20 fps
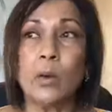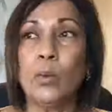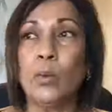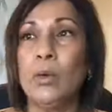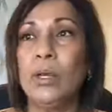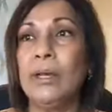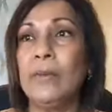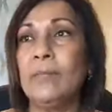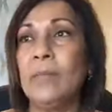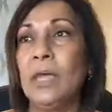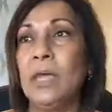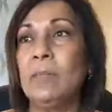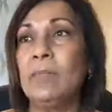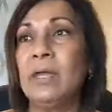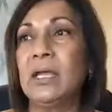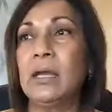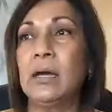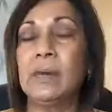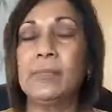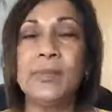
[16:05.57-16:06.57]
We may
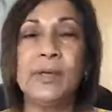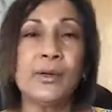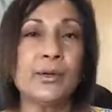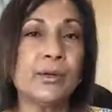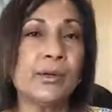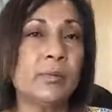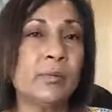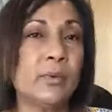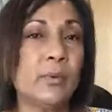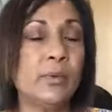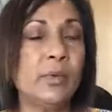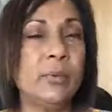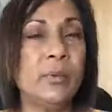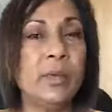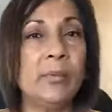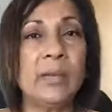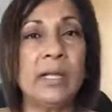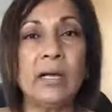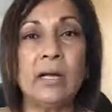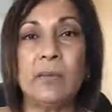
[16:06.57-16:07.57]
become irritable. We may
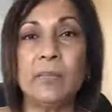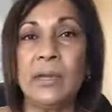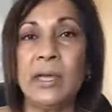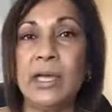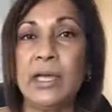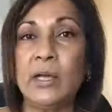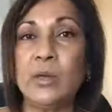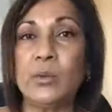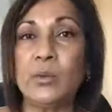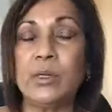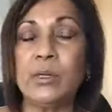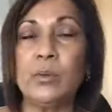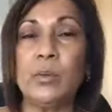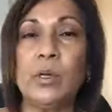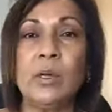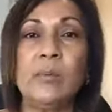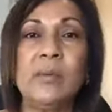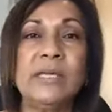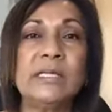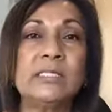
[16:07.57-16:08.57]
become angry.
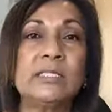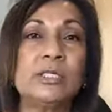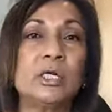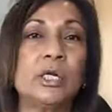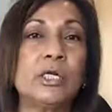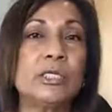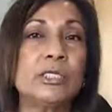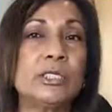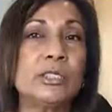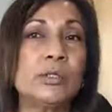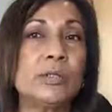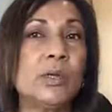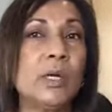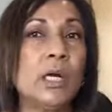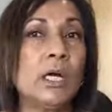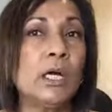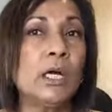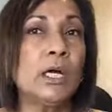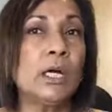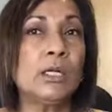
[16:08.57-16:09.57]
We may start to
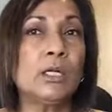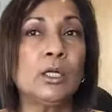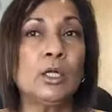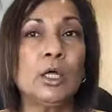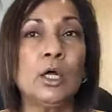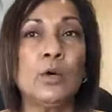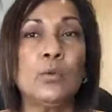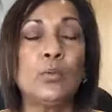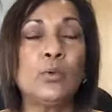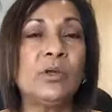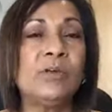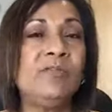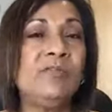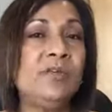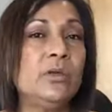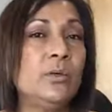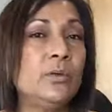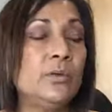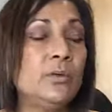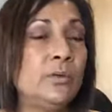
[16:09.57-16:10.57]

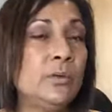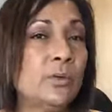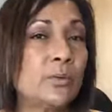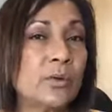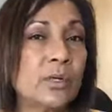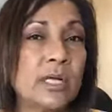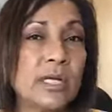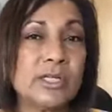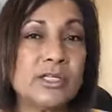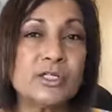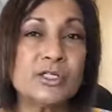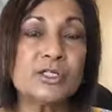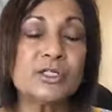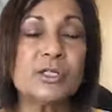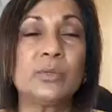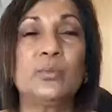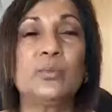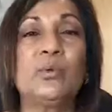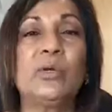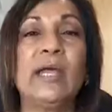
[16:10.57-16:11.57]
review the
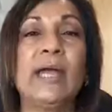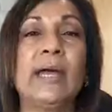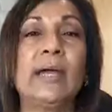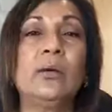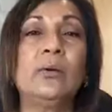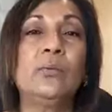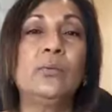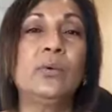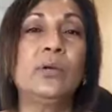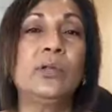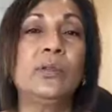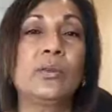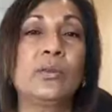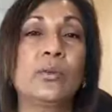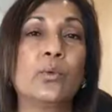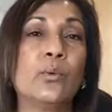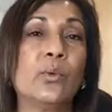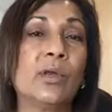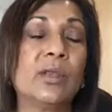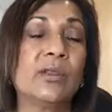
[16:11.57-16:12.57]
relationship we had
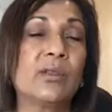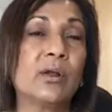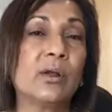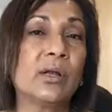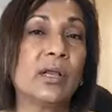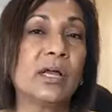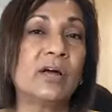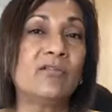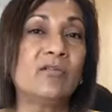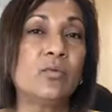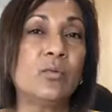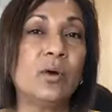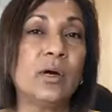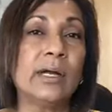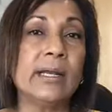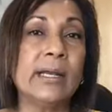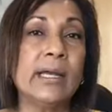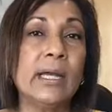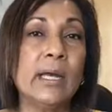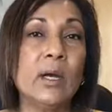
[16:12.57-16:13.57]
with our loved
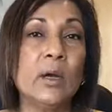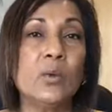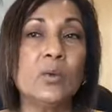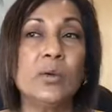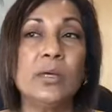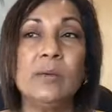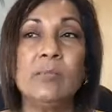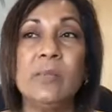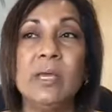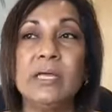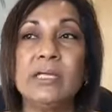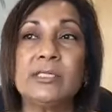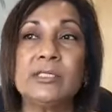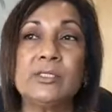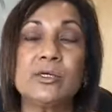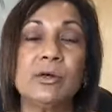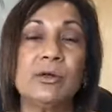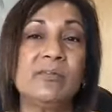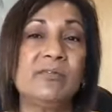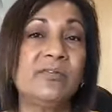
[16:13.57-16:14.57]
one. We may
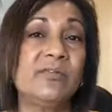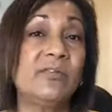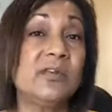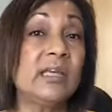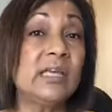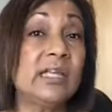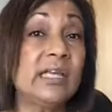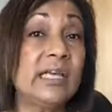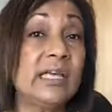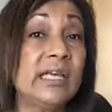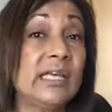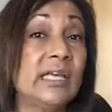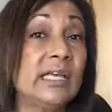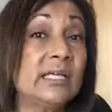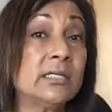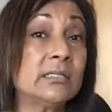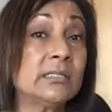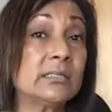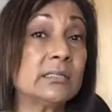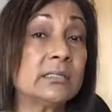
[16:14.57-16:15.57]
start feeling
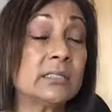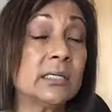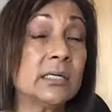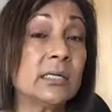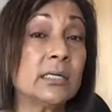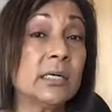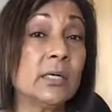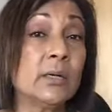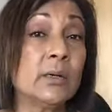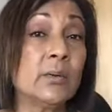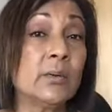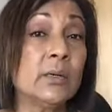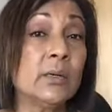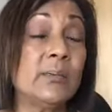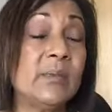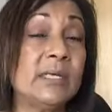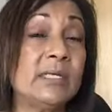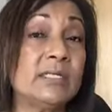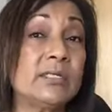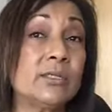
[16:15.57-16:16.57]
guilt. We
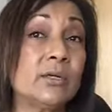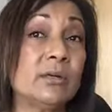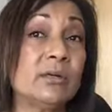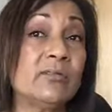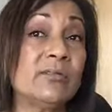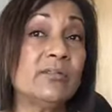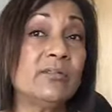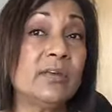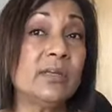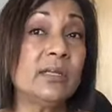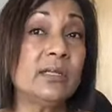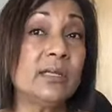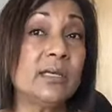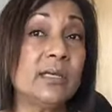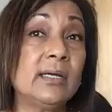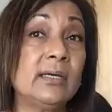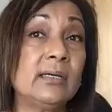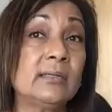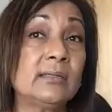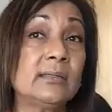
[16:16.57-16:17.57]
may start
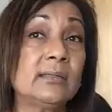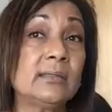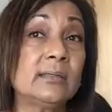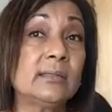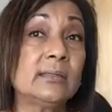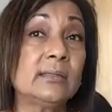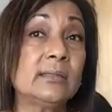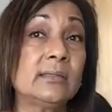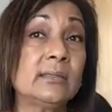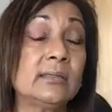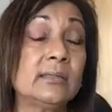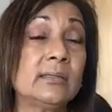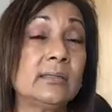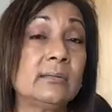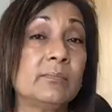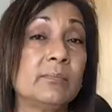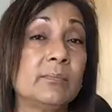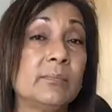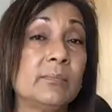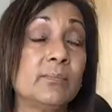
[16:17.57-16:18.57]
feeling
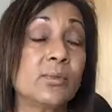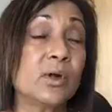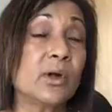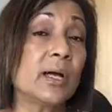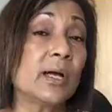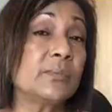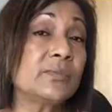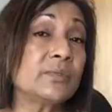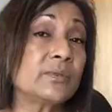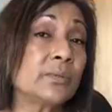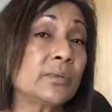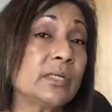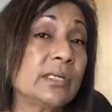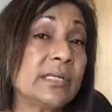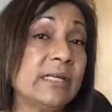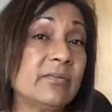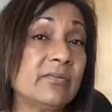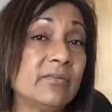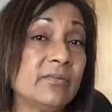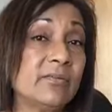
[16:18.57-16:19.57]
perhaps
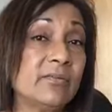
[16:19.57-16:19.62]
relief.